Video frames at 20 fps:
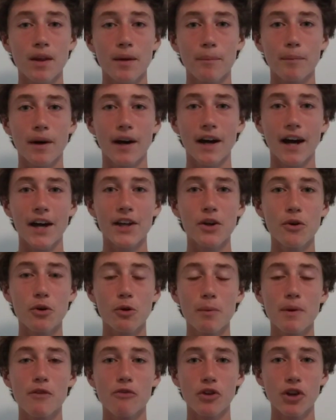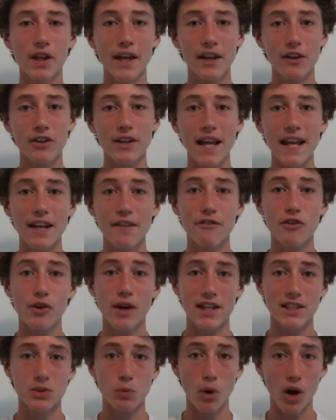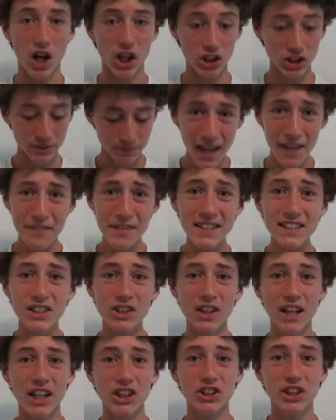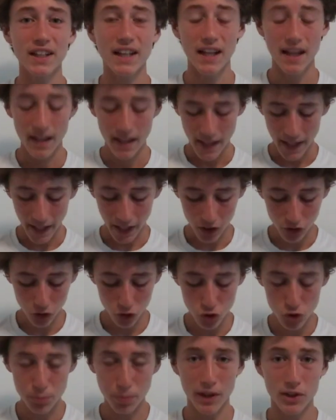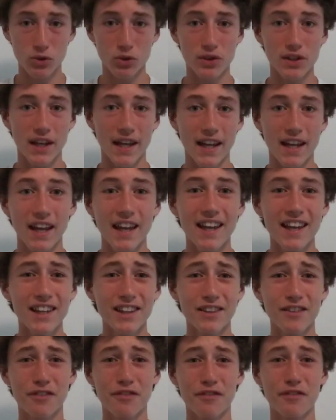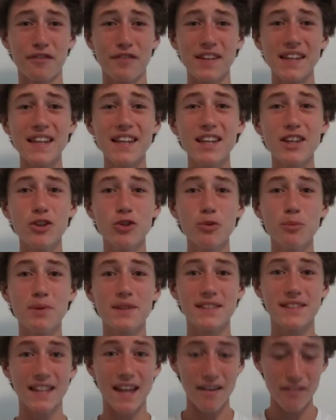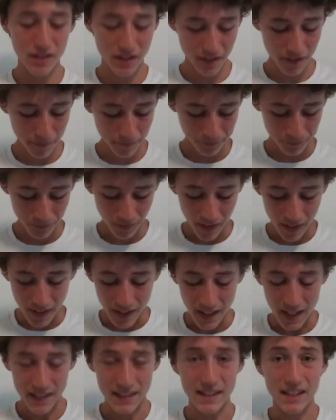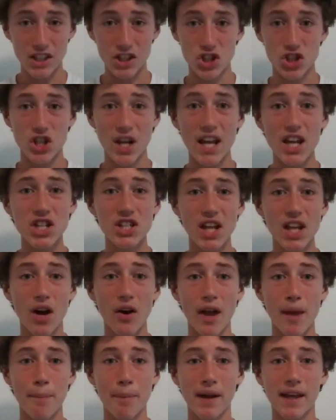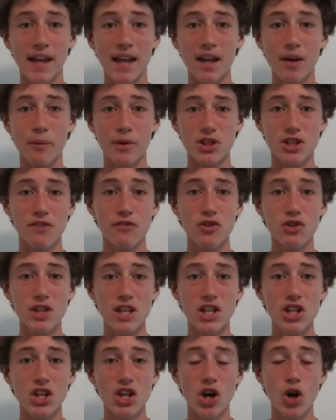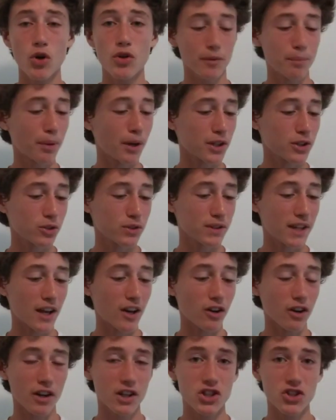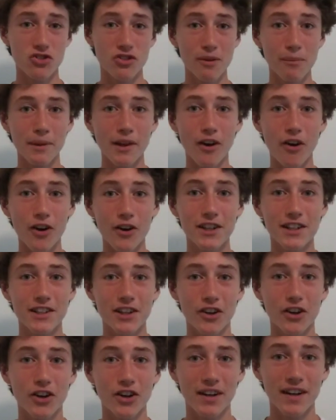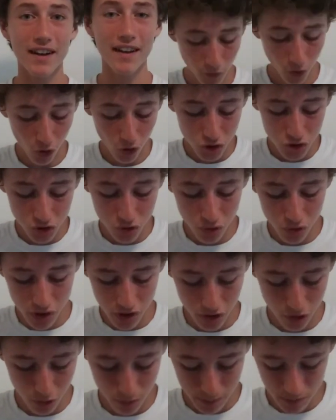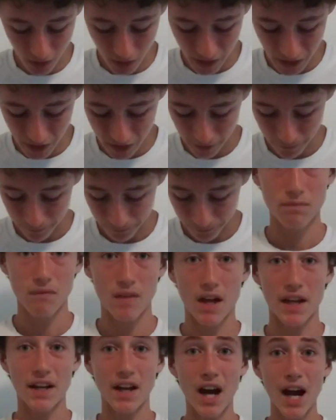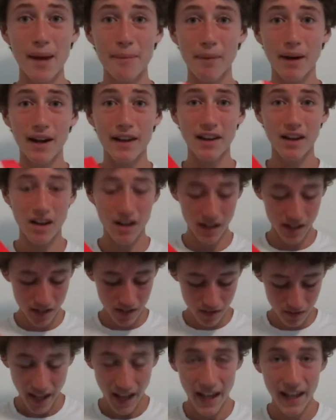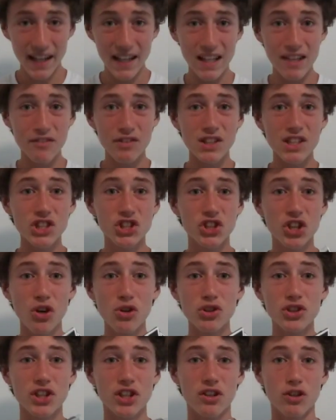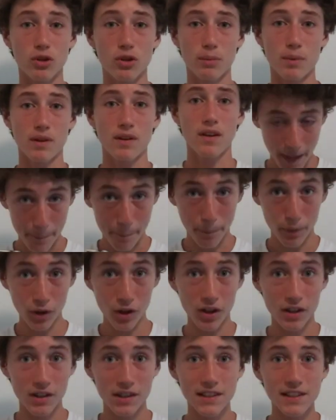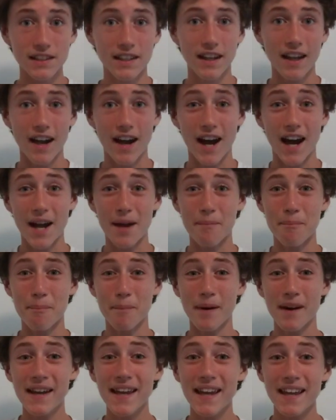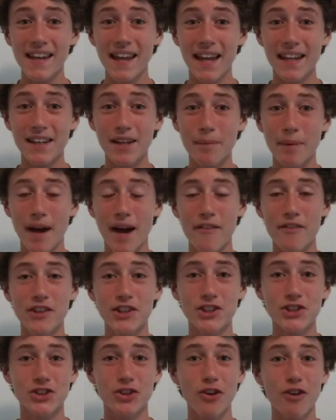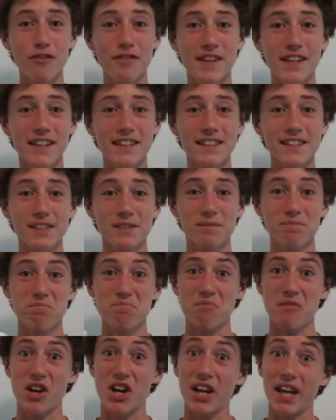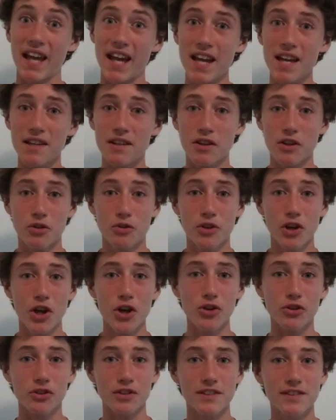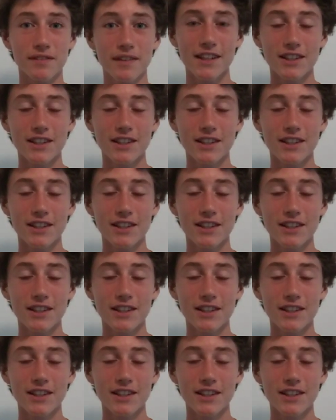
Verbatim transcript: But I know it'll be really entertaining for you guys to watch. And this collection includes puzzles like the V-Cube 7, ShengShou 8x8, which didn't know, they're puzzles that are extremely hard to turn. Also, cubes like a 9x9 and even this ghost cube. Plus, I might end up having to solve this again, who knows.